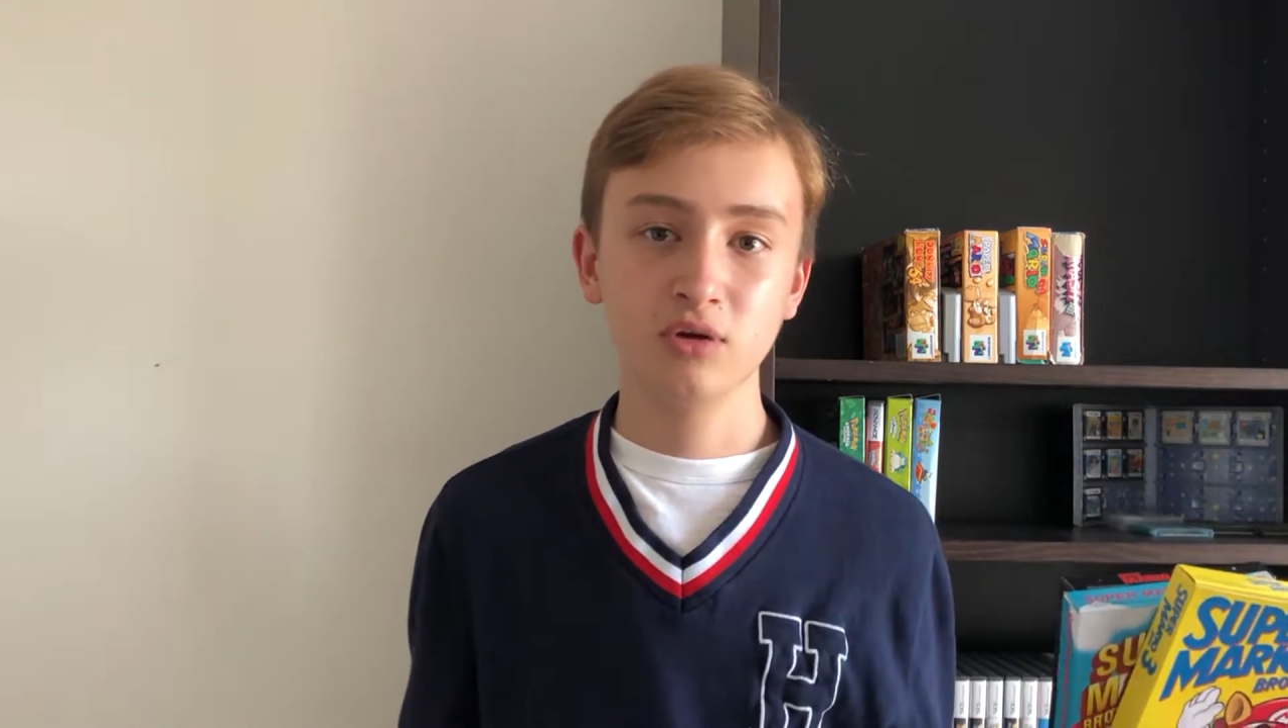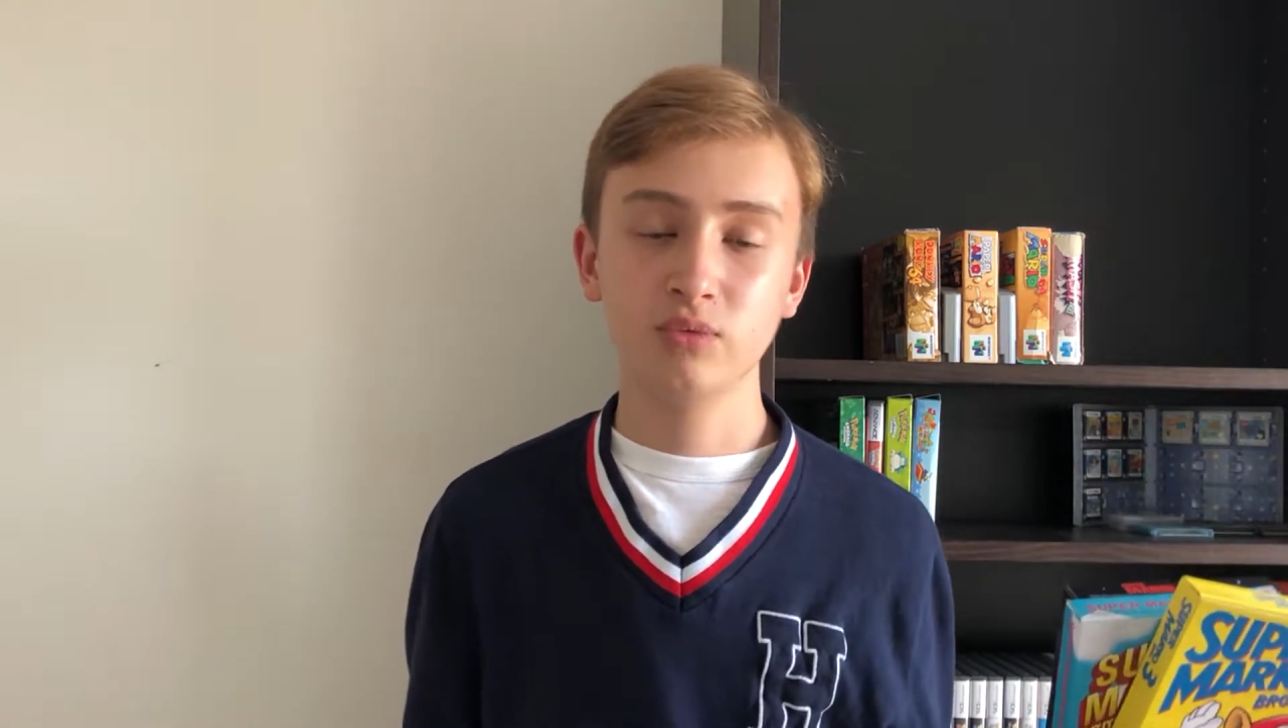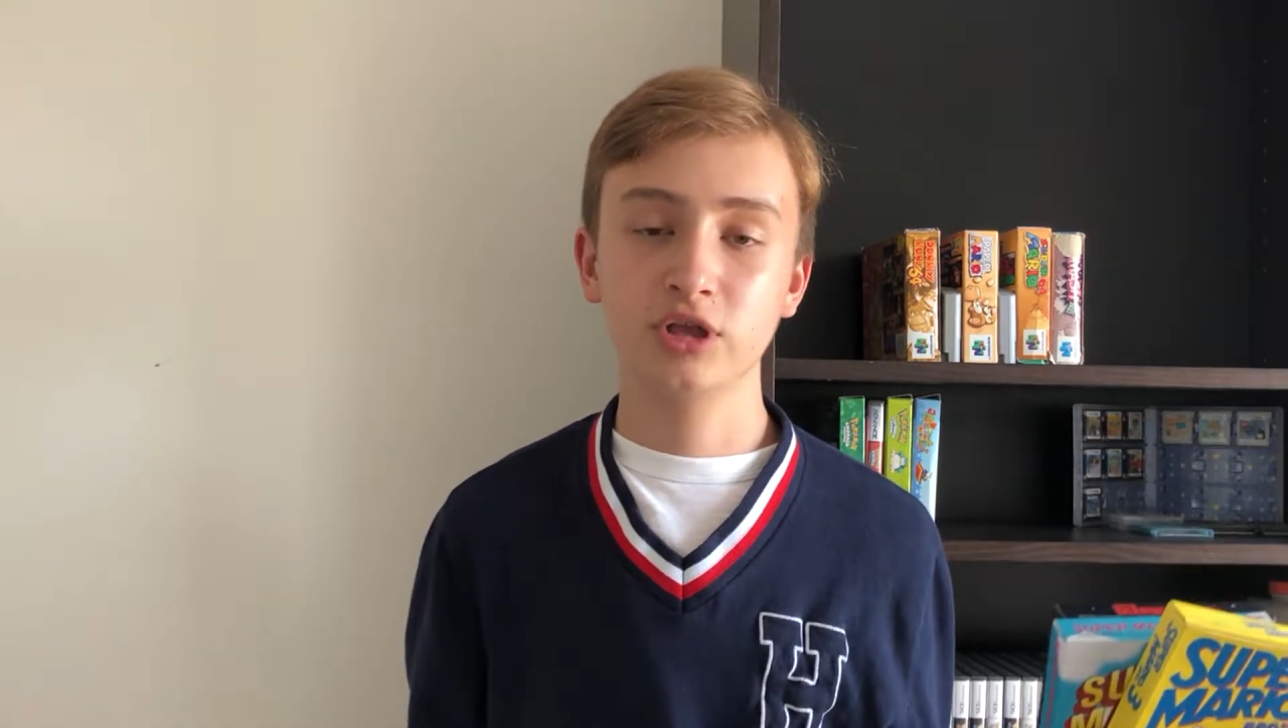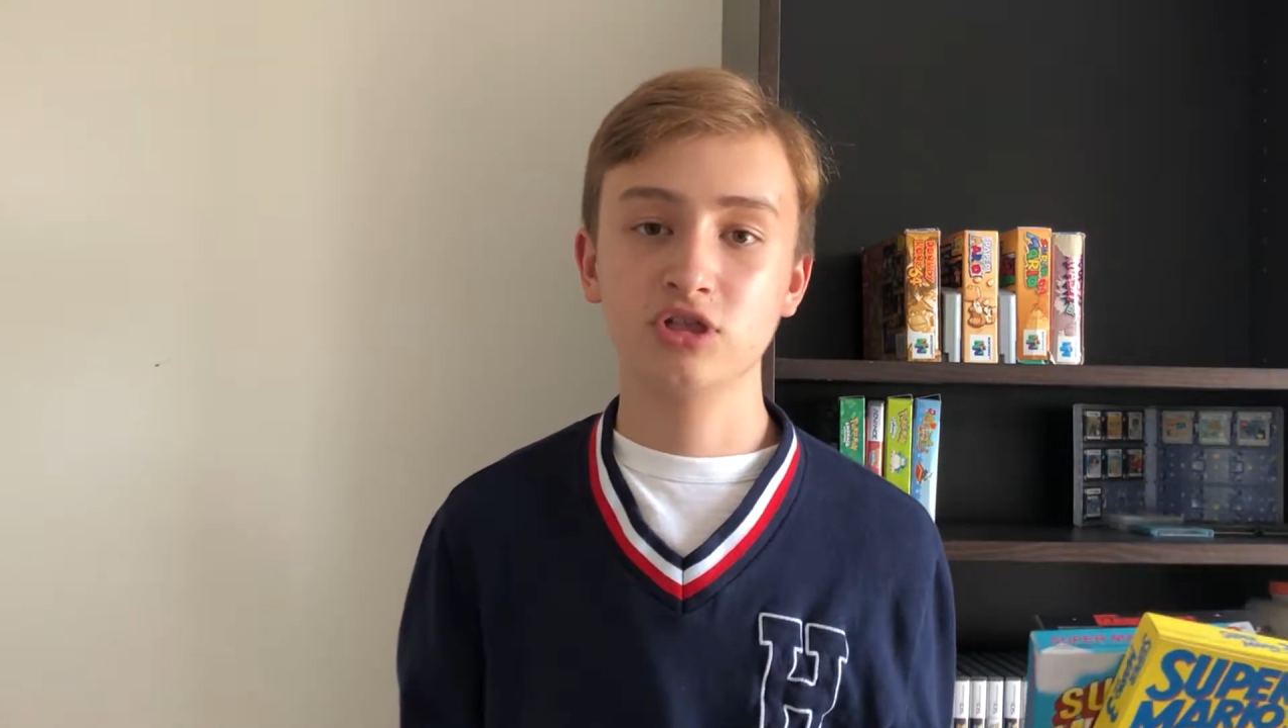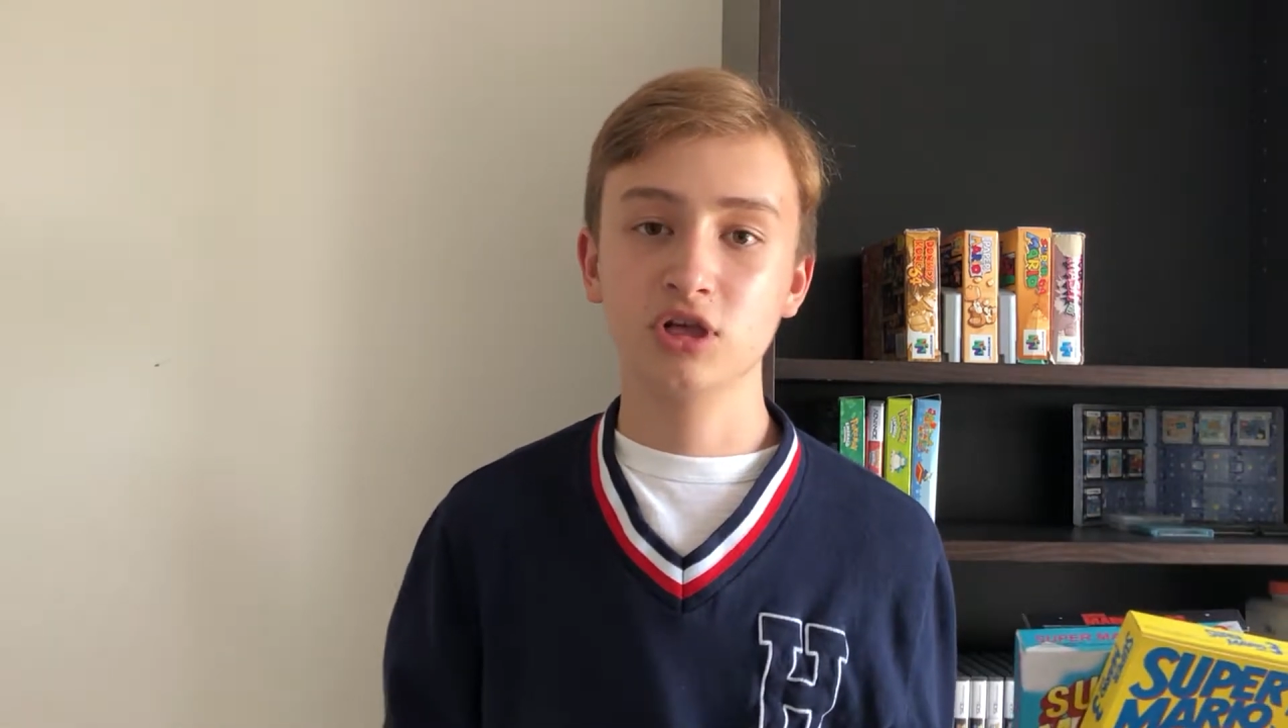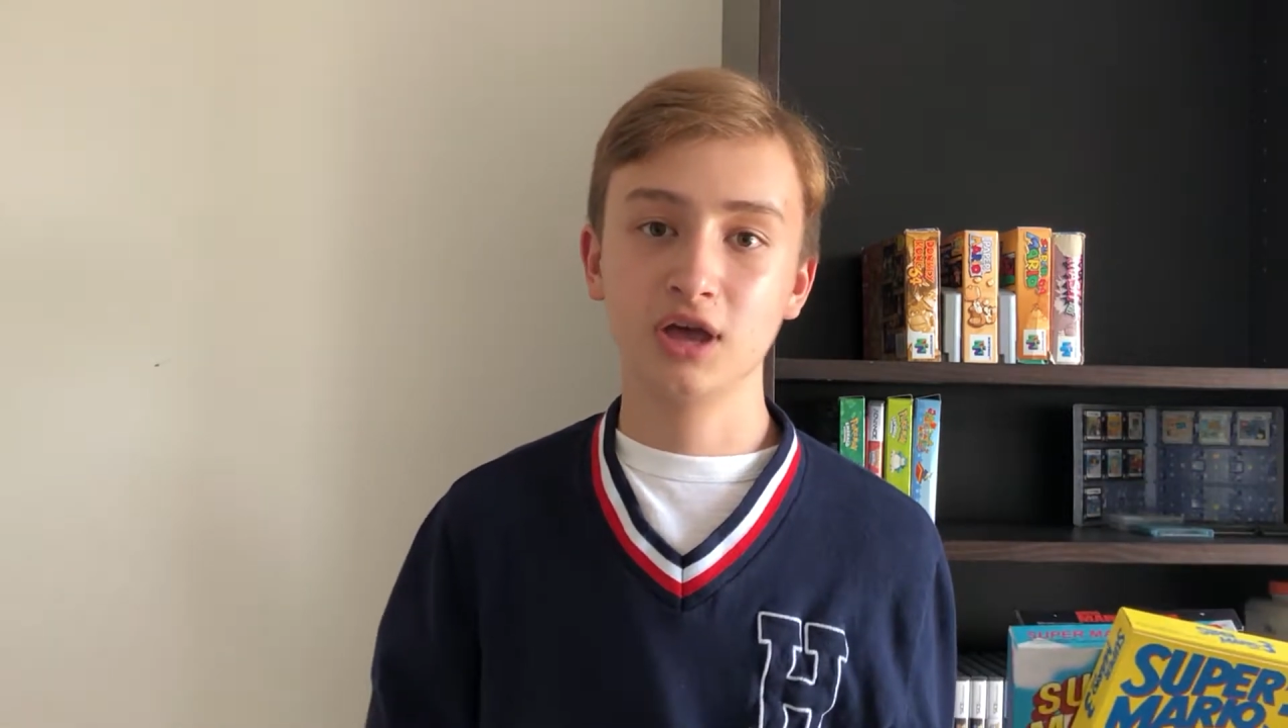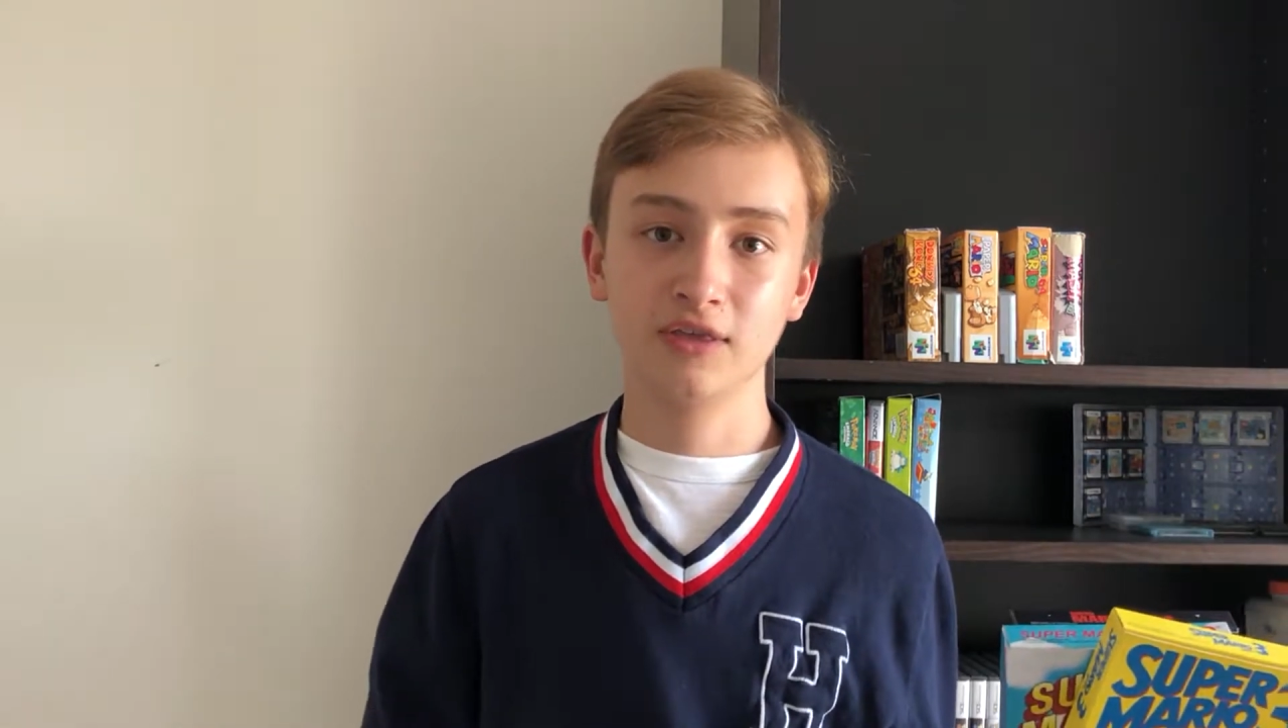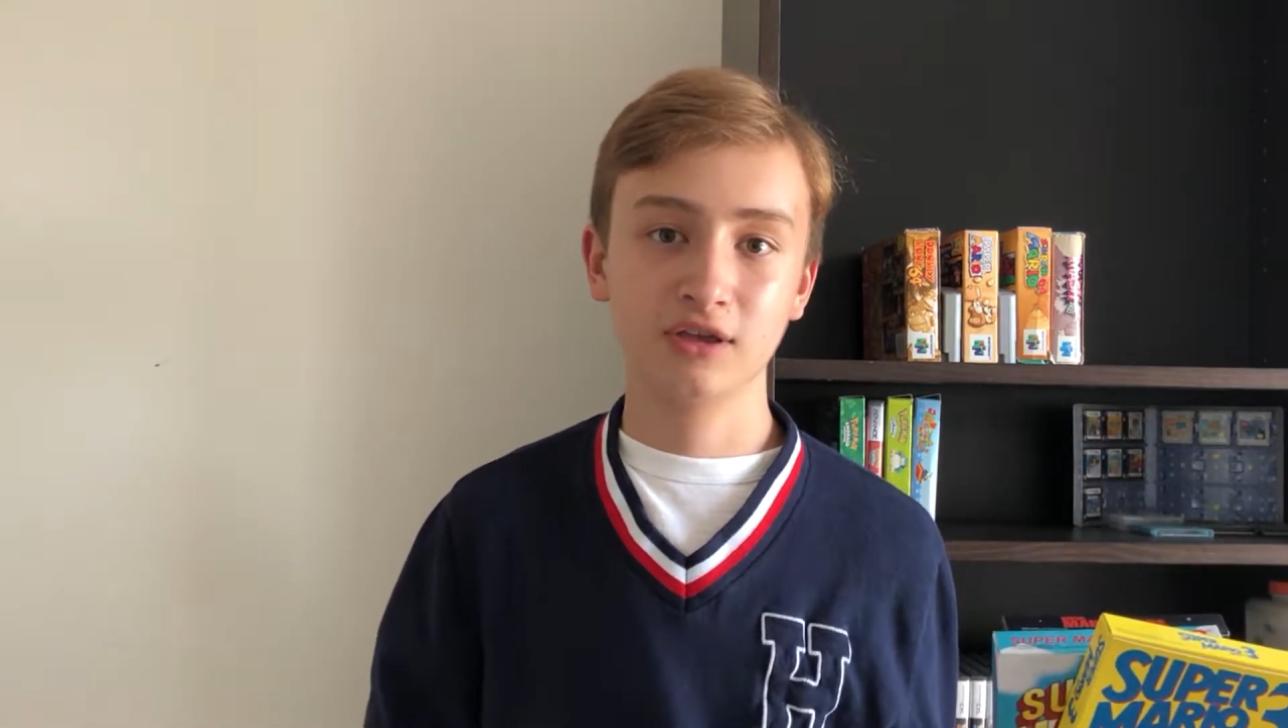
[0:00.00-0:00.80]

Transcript: which I